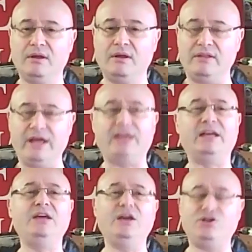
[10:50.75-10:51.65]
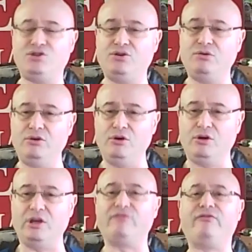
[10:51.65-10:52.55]
They can hit you, you
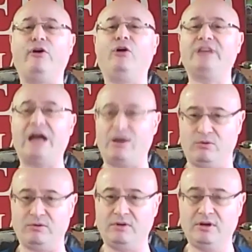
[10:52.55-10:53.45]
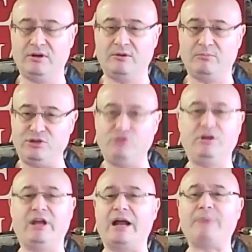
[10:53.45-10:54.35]
can fall down, but you
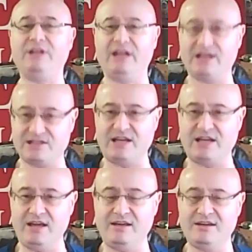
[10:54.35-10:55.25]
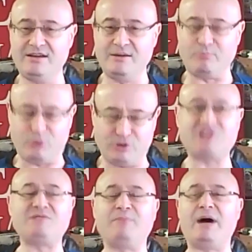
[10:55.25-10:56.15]
get up the next day, put the
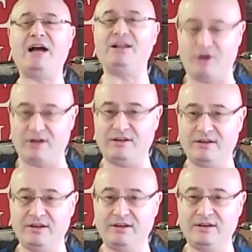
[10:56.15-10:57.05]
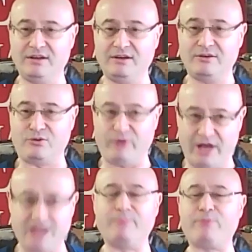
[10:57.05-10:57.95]
smile on,
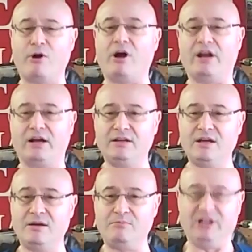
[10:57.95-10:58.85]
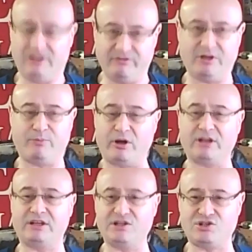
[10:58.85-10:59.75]
create the product, deliver the product
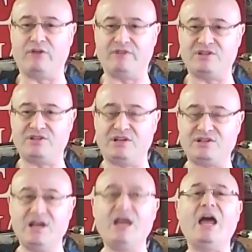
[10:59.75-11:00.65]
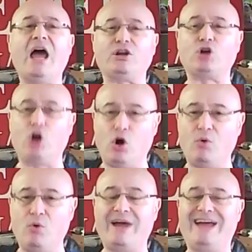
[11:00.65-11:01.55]
and services, and
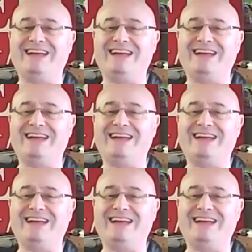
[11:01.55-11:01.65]
go and